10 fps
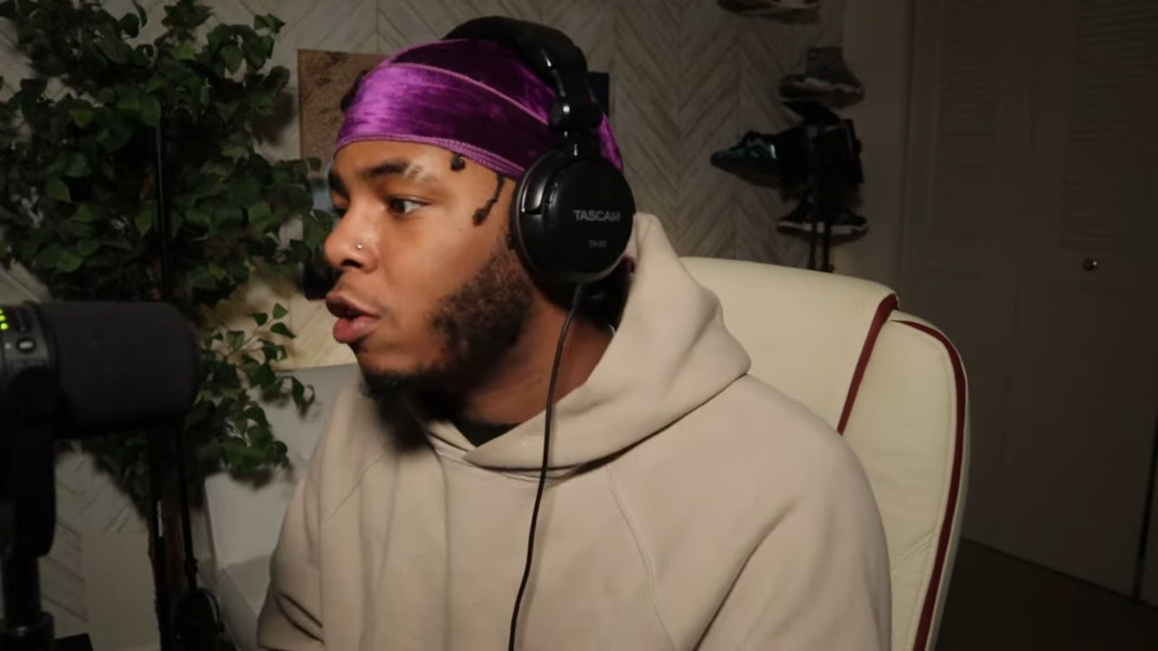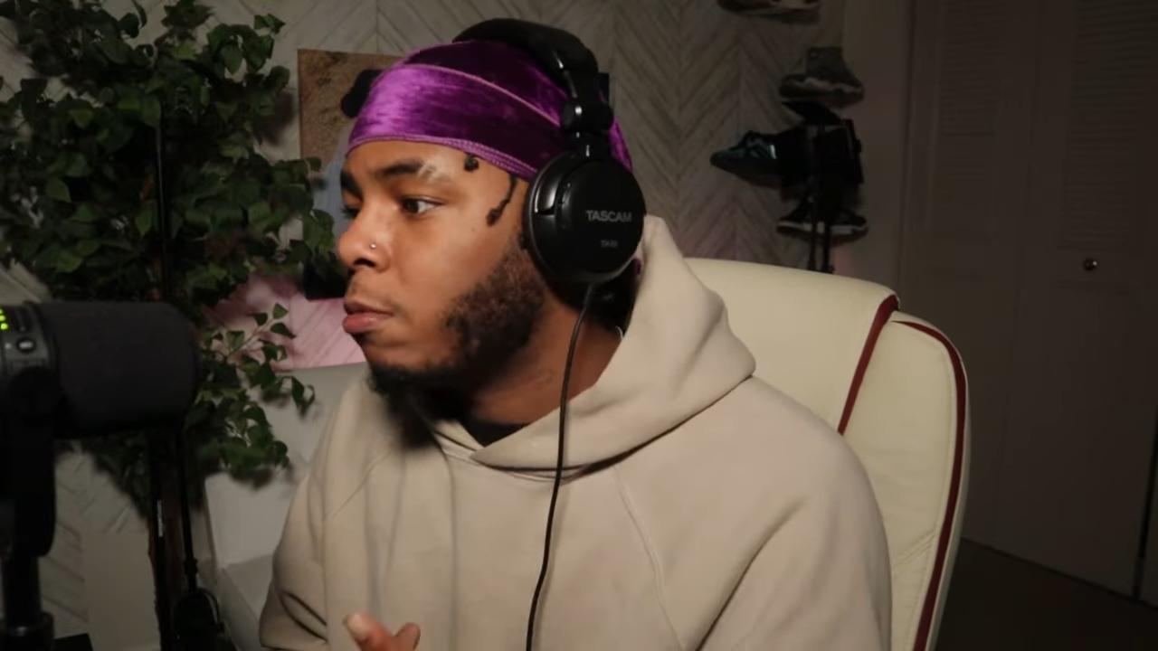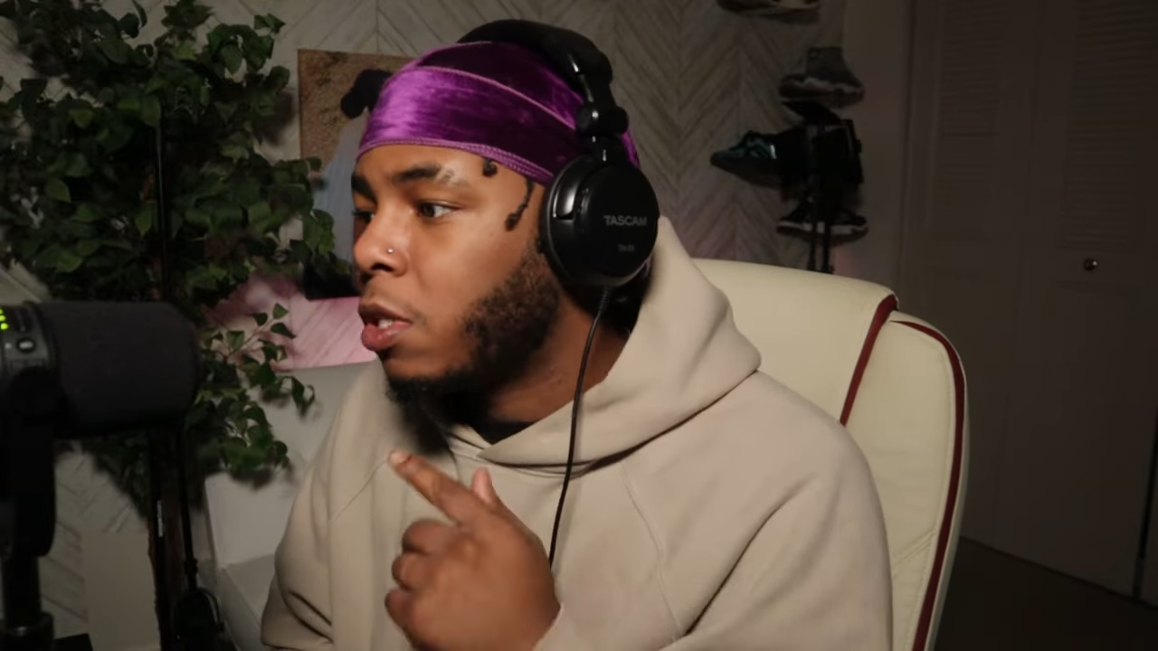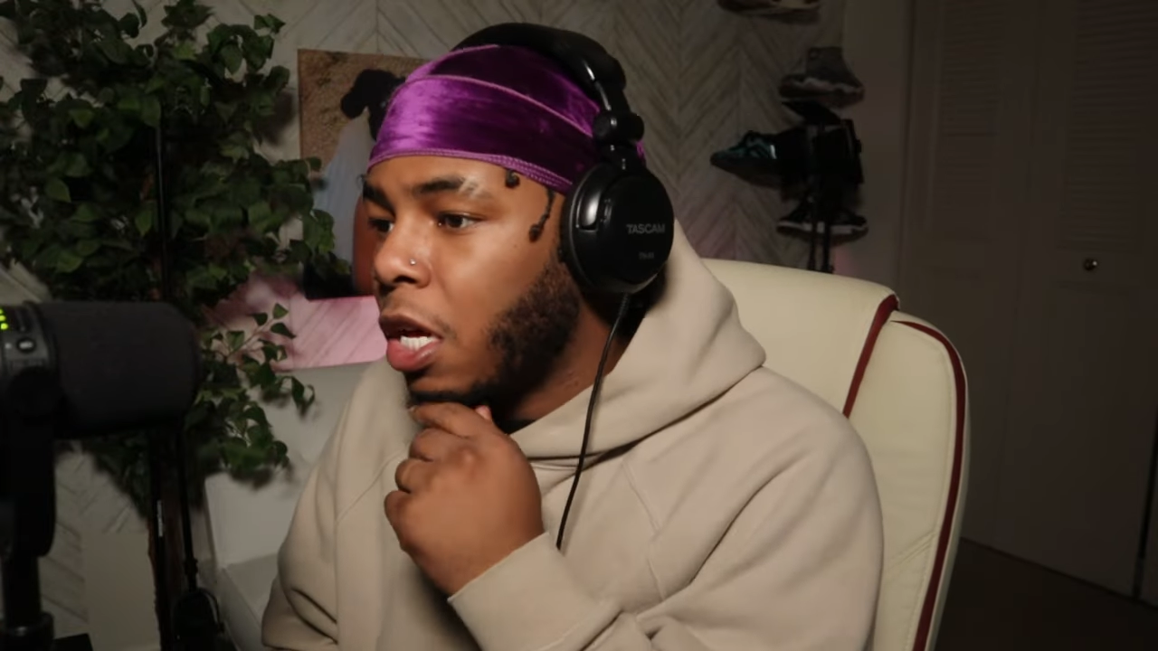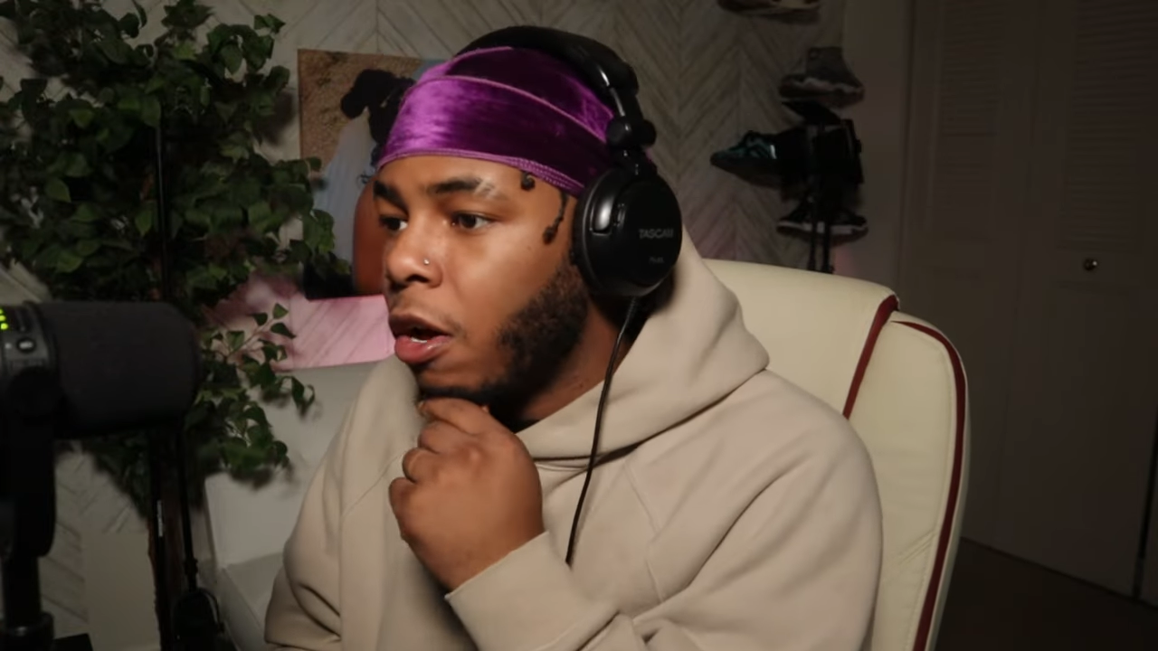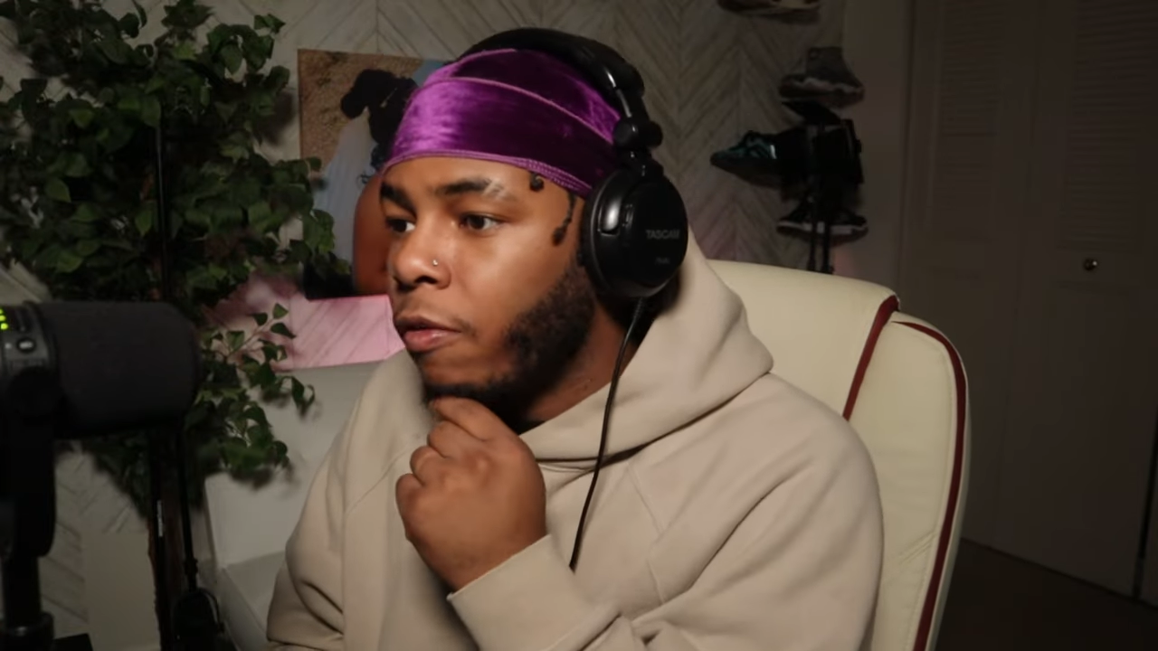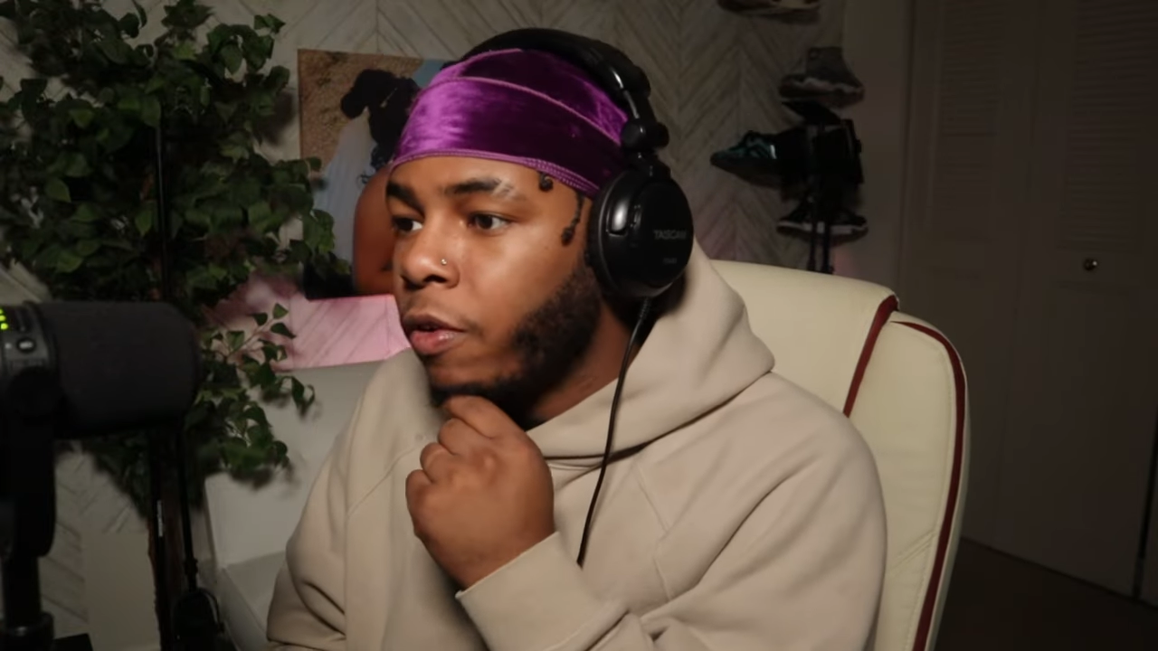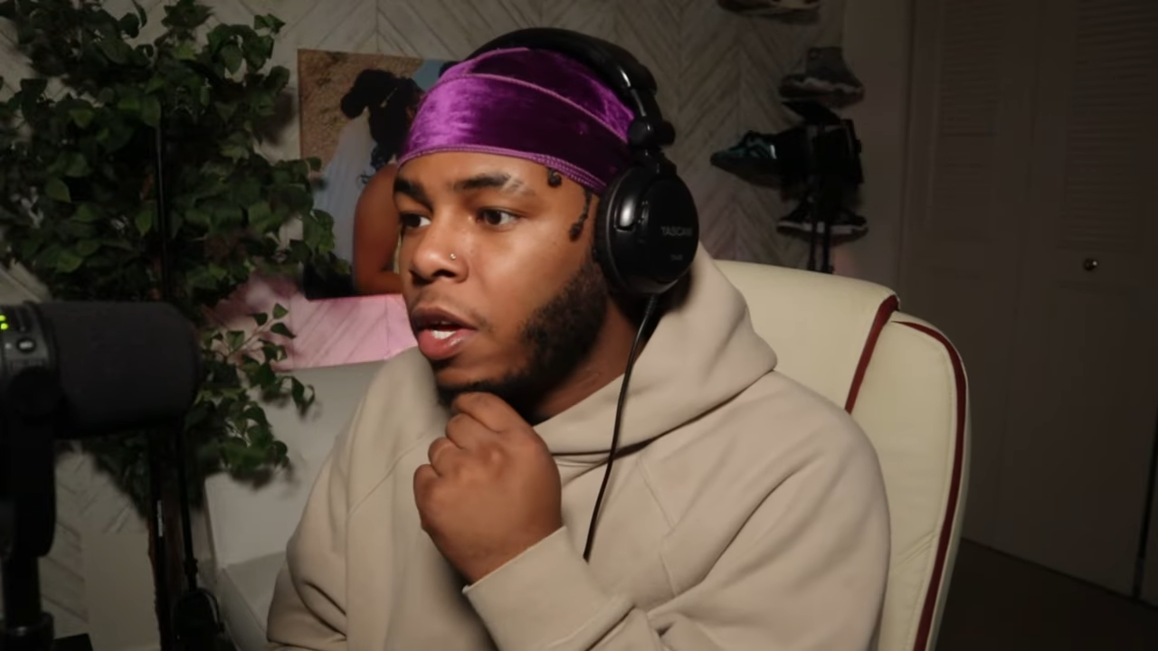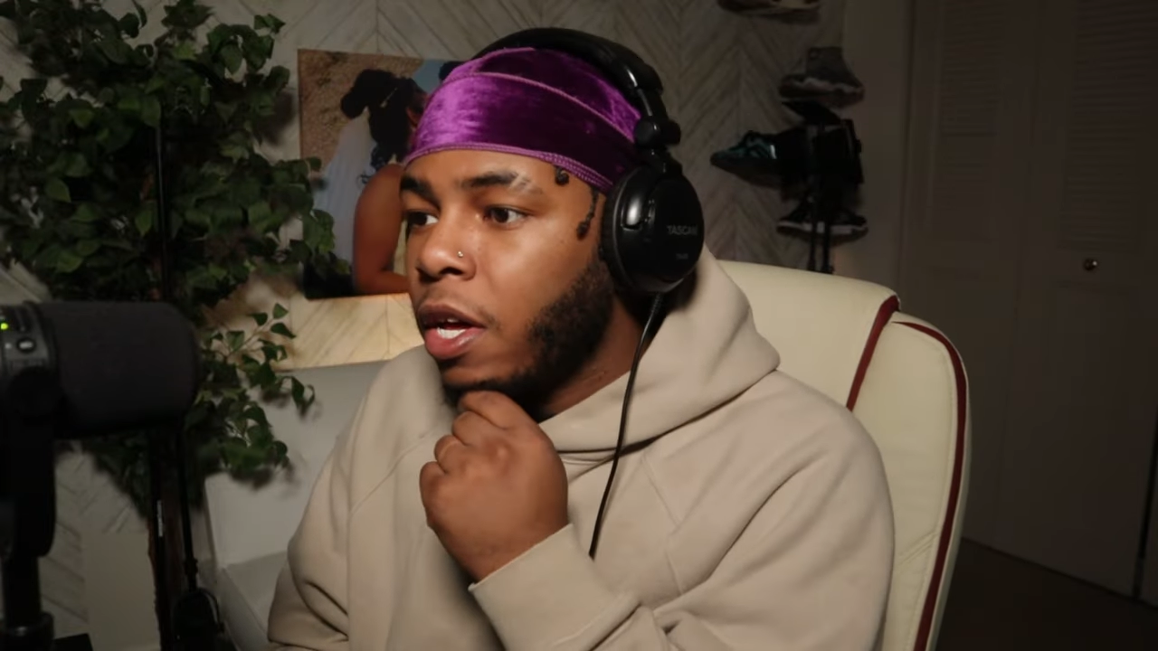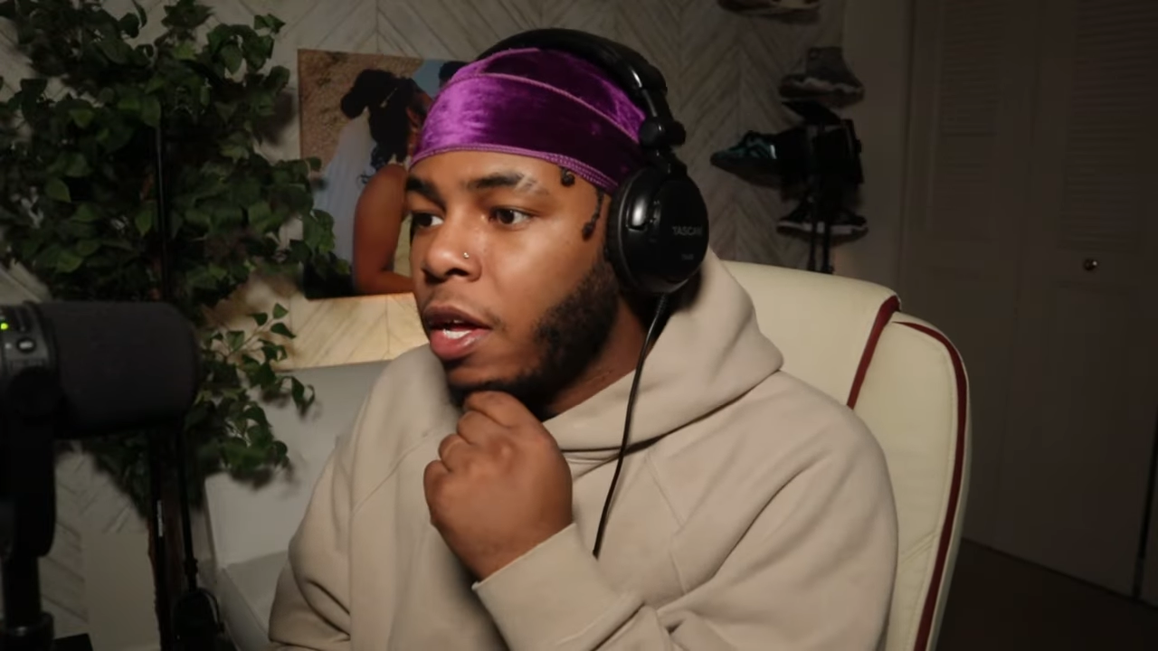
on himself.